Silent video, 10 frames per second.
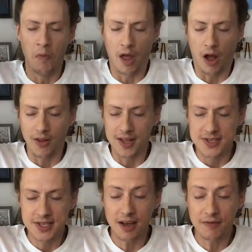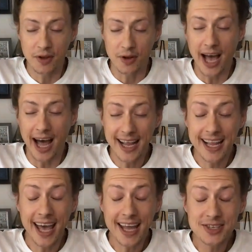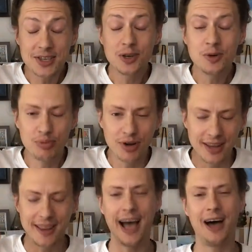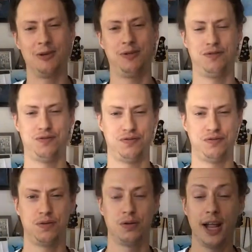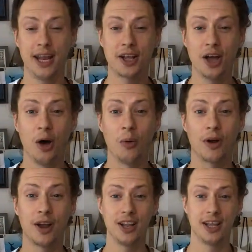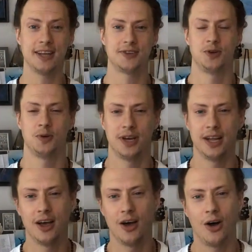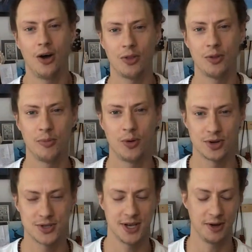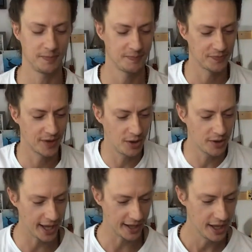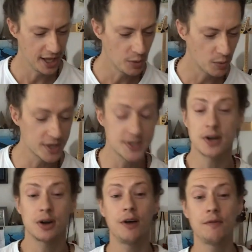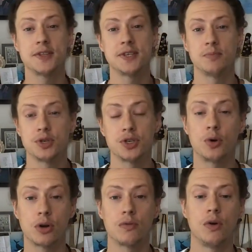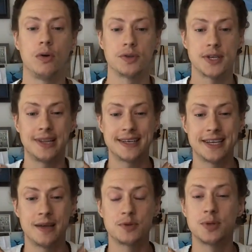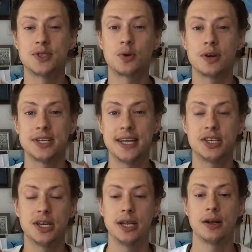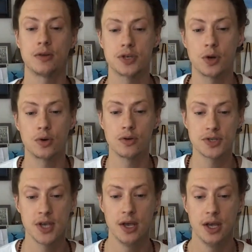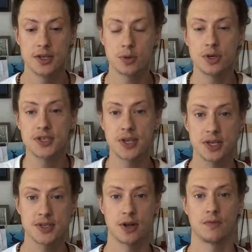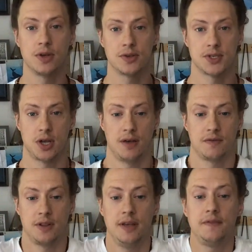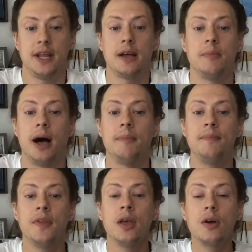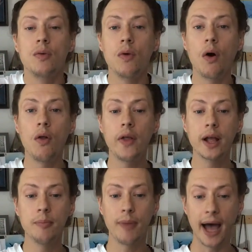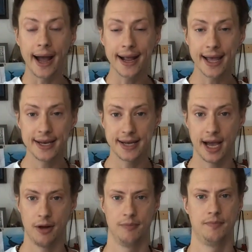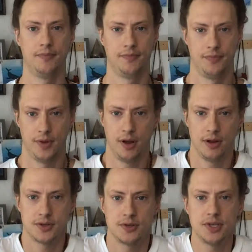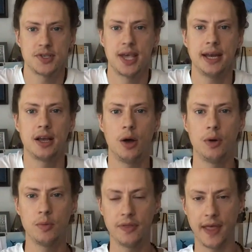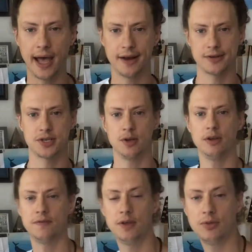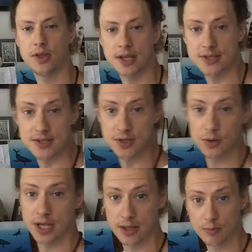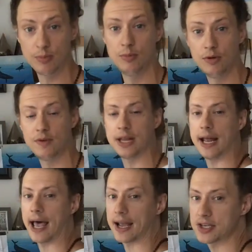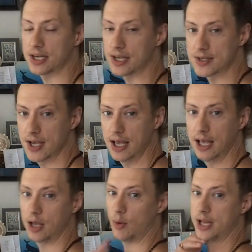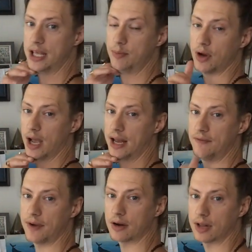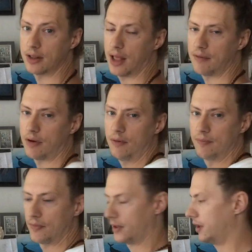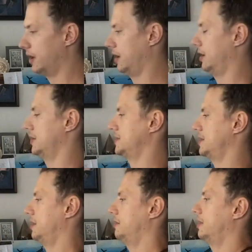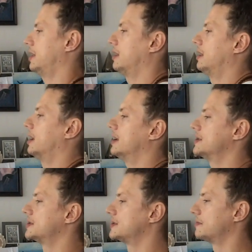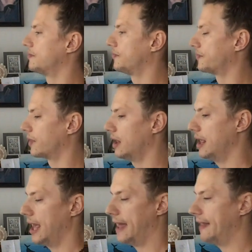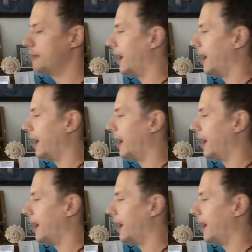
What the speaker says: All that stuff you got to get to, breathe out, let it go. We're going to get to it all the more so. Okay. We're going to start off with some shoulder rolls. A lot of times we store tension in our shoulders. So we're just going to start real soft, lifting them up, rolling them back and down. All right, so just get going with that. I'll show you a few things as you keep moving. That action is you want to keep your head fairly level. So like this. And then